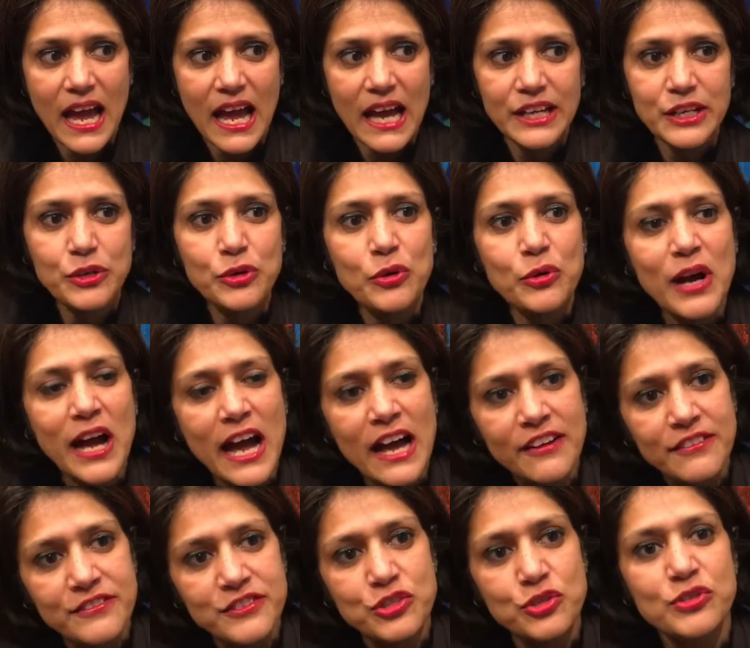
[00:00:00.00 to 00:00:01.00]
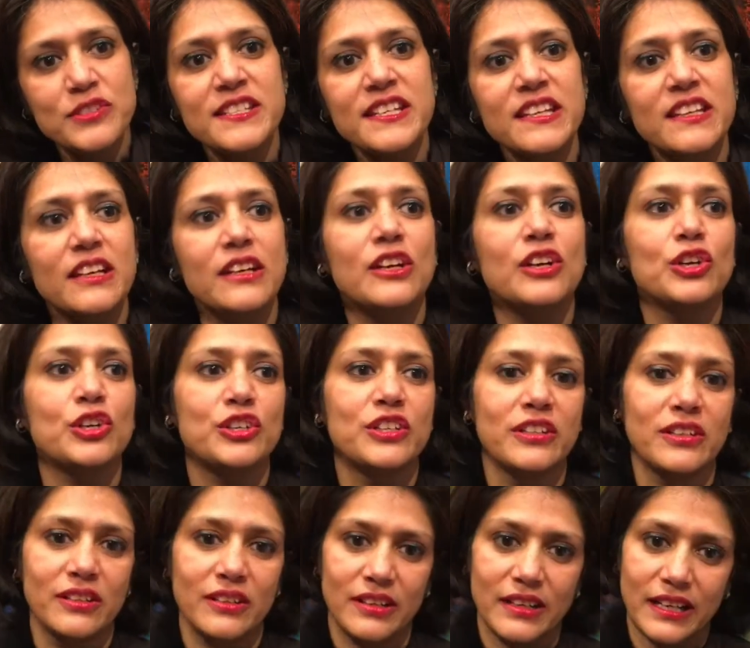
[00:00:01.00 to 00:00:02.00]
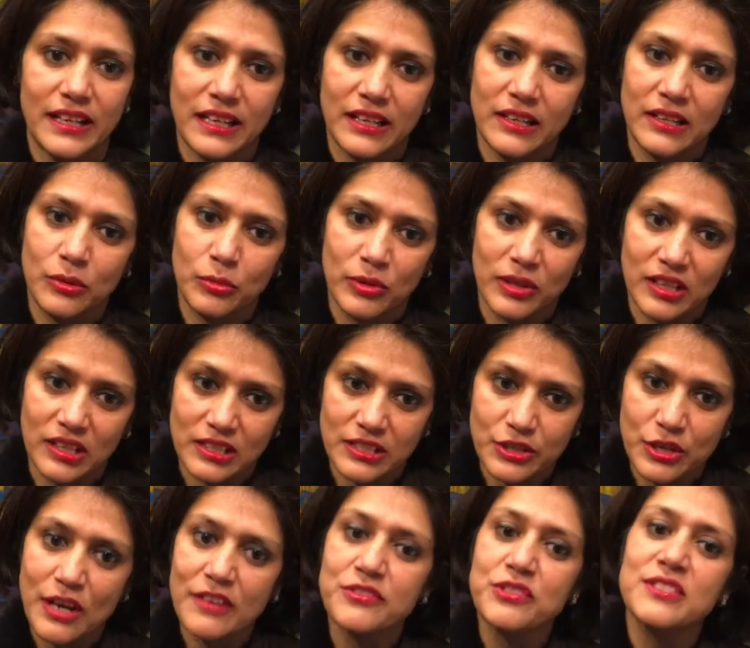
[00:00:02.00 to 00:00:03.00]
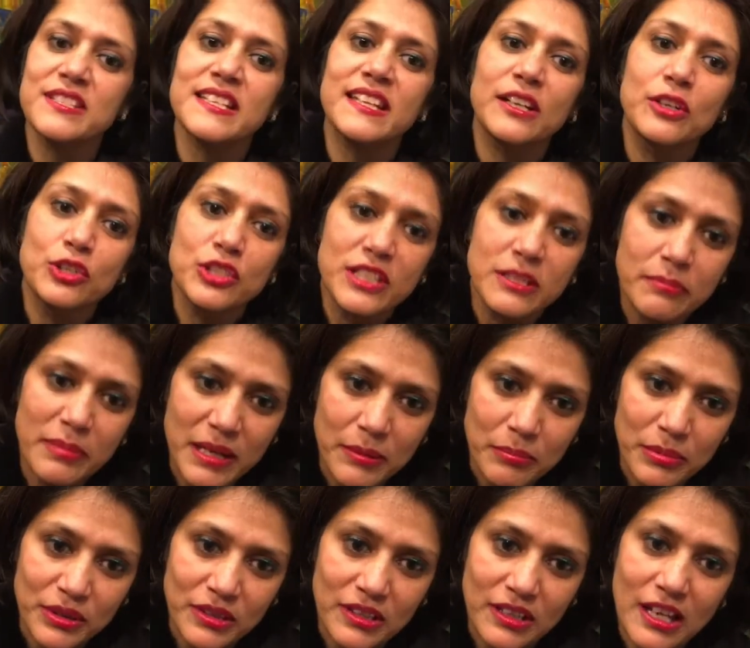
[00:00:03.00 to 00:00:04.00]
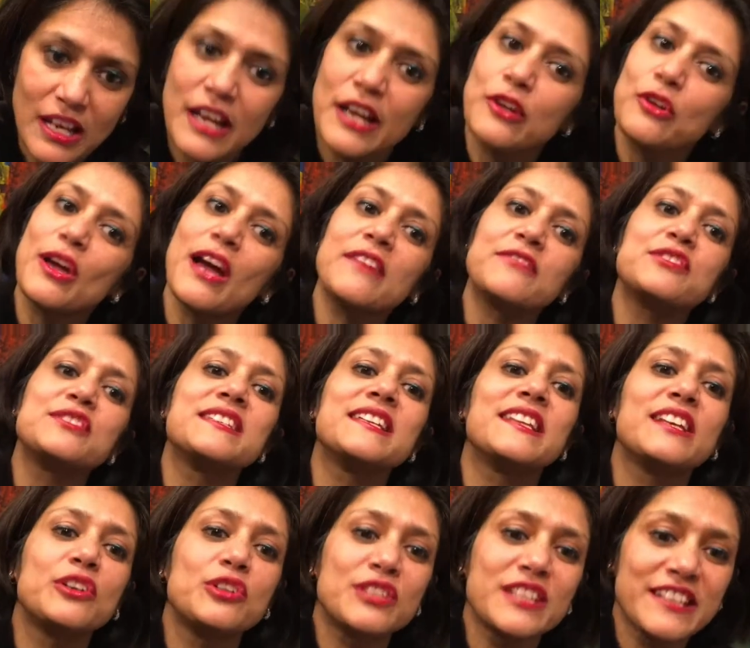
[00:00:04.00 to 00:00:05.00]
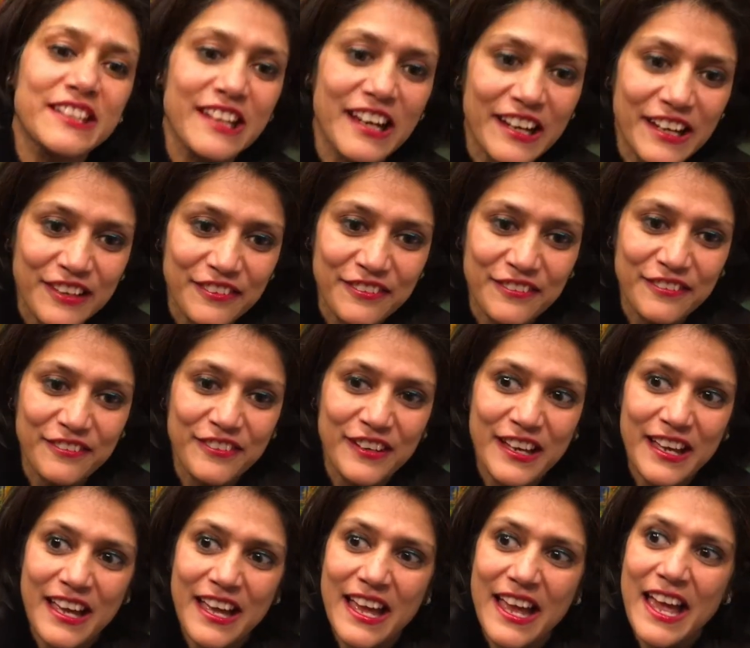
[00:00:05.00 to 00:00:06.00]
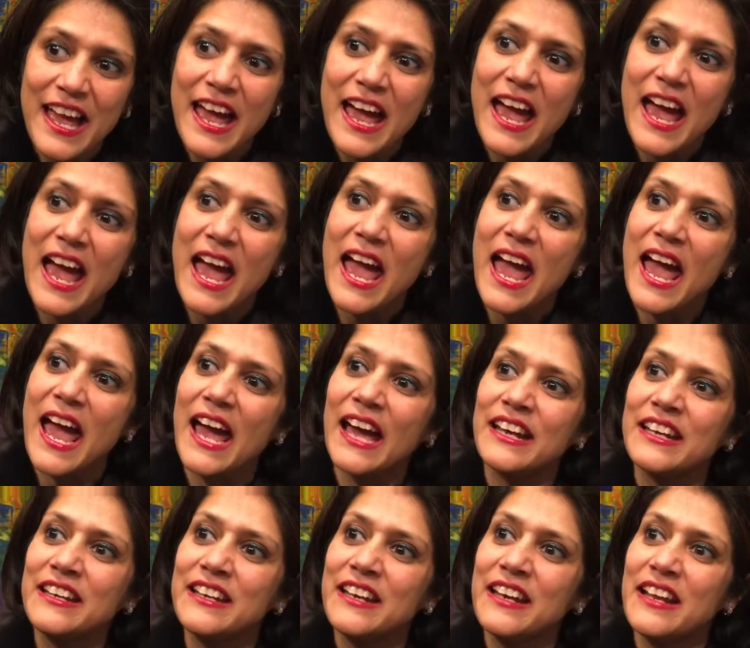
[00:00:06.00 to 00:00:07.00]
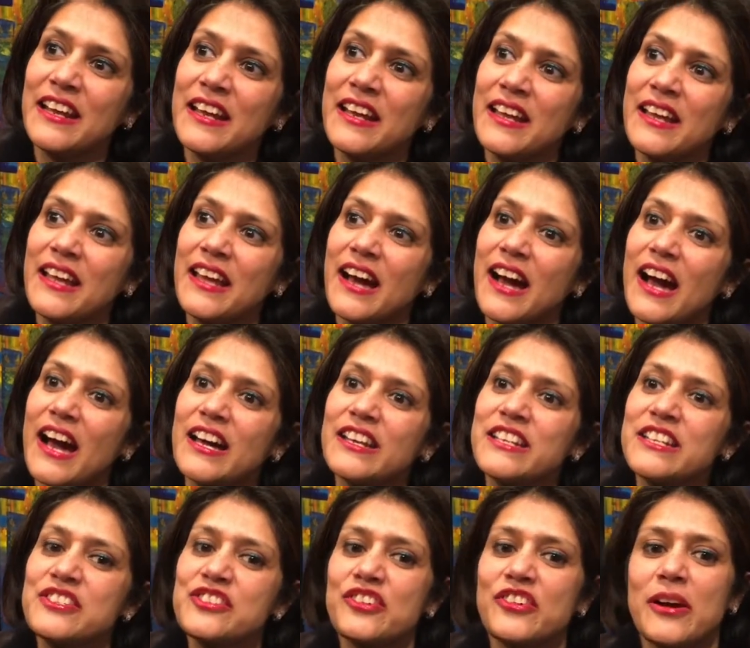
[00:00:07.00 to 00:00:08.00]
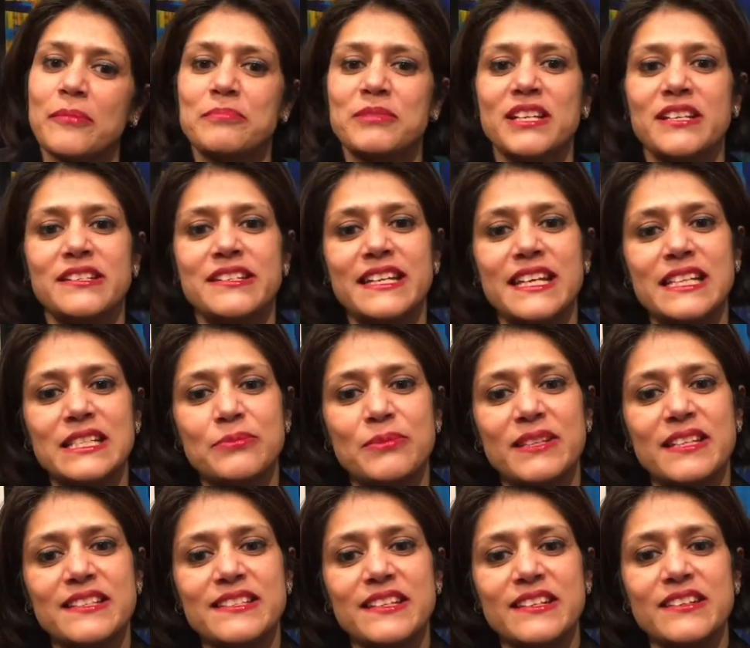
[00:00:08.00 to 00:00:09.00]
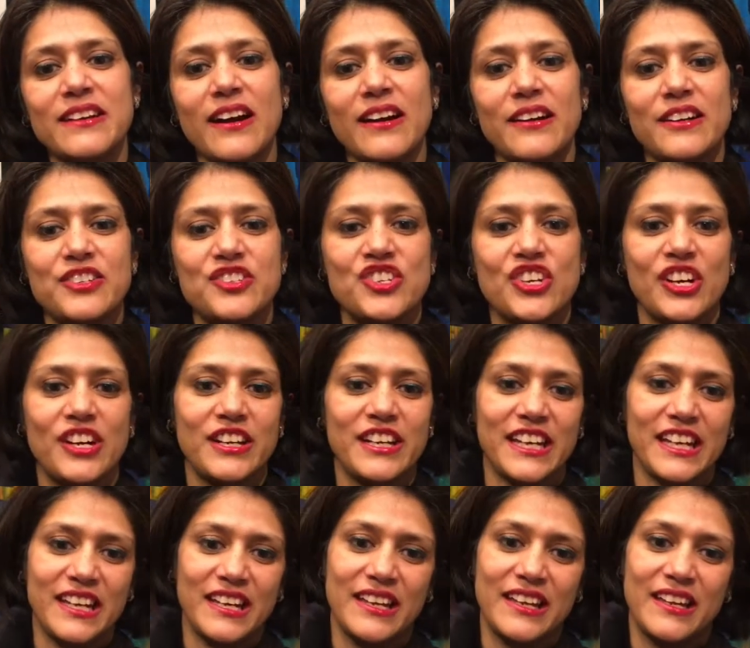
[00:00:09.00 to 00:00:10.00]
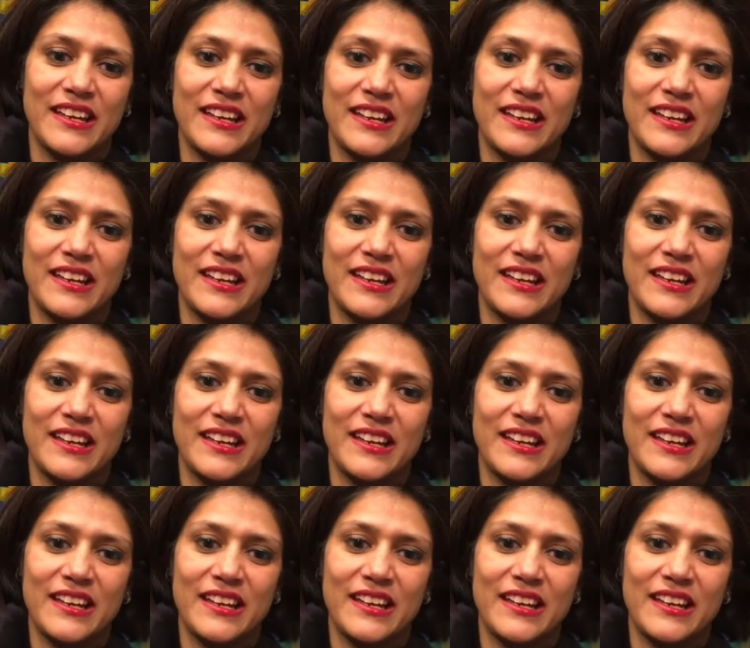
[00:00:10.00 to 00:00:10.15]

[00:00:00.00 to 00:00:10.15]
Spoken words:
And you have to see the good in the world. You have to see the good in people. You have to see the good in life. And Uninterrupted deals with this entire journey.